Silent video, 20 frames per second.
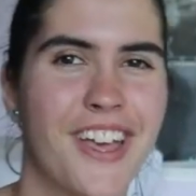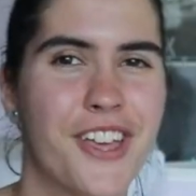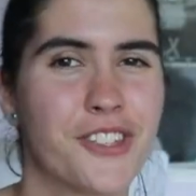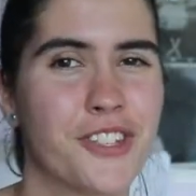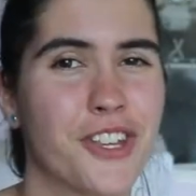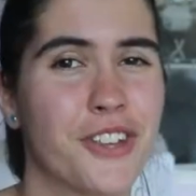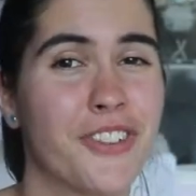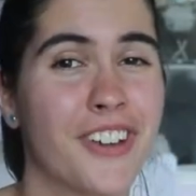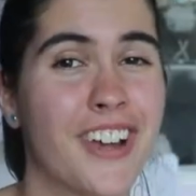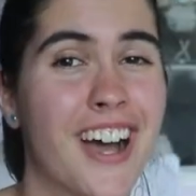
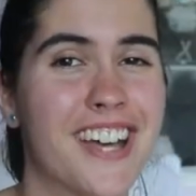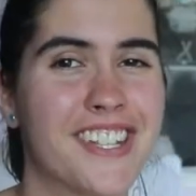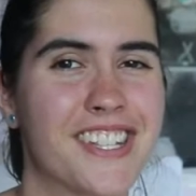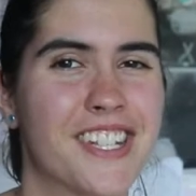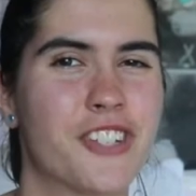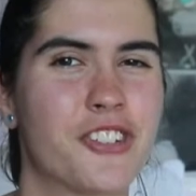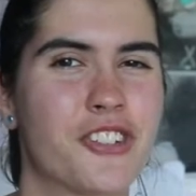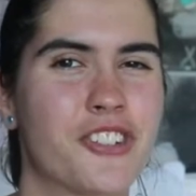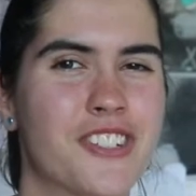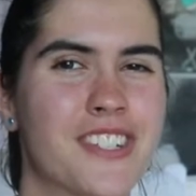So if you guys
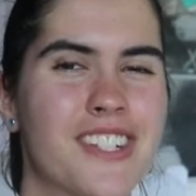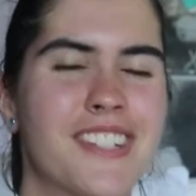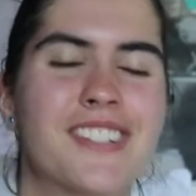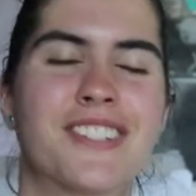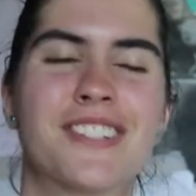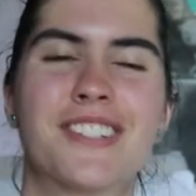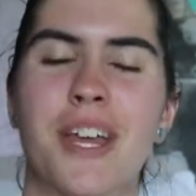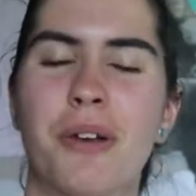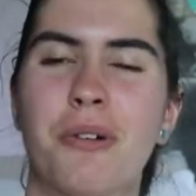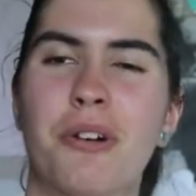are interested,
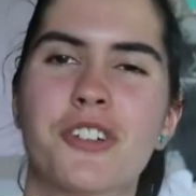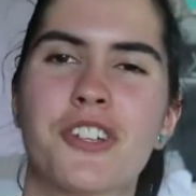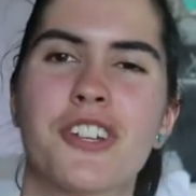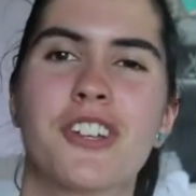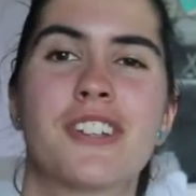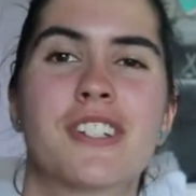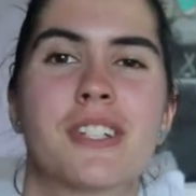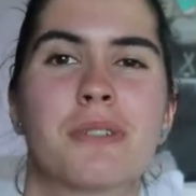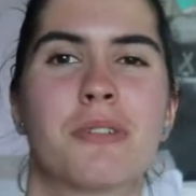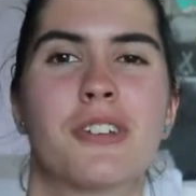stay
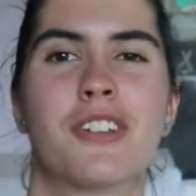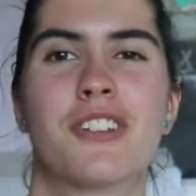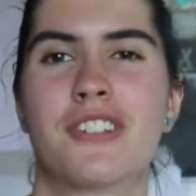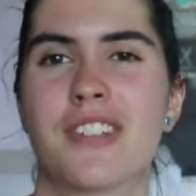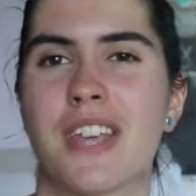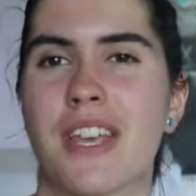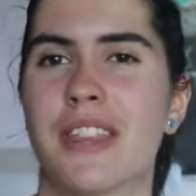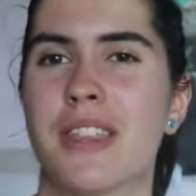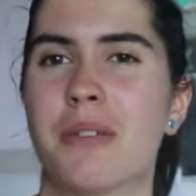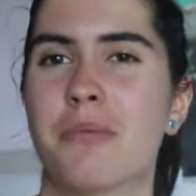watching, because I'm going to
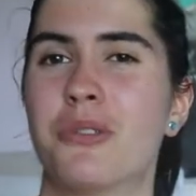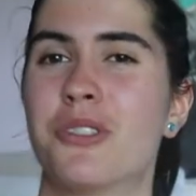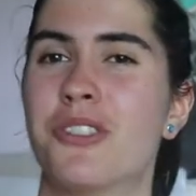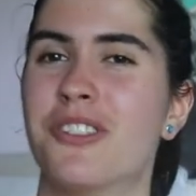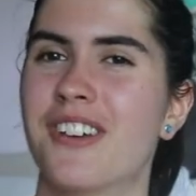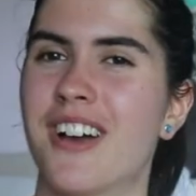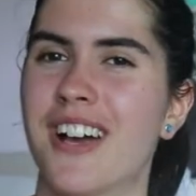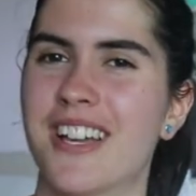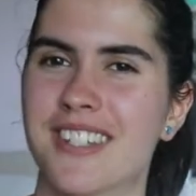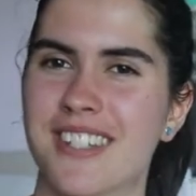share them with
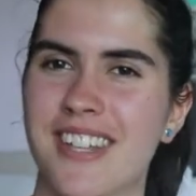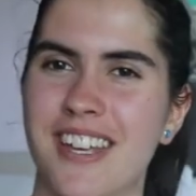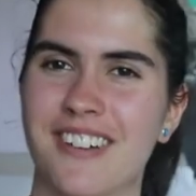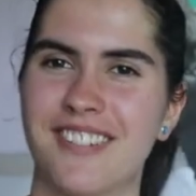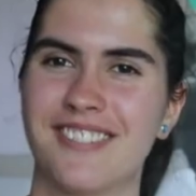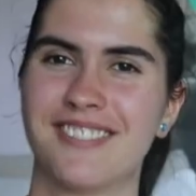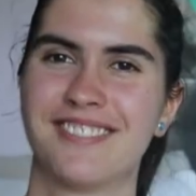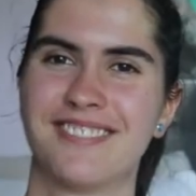you guys now.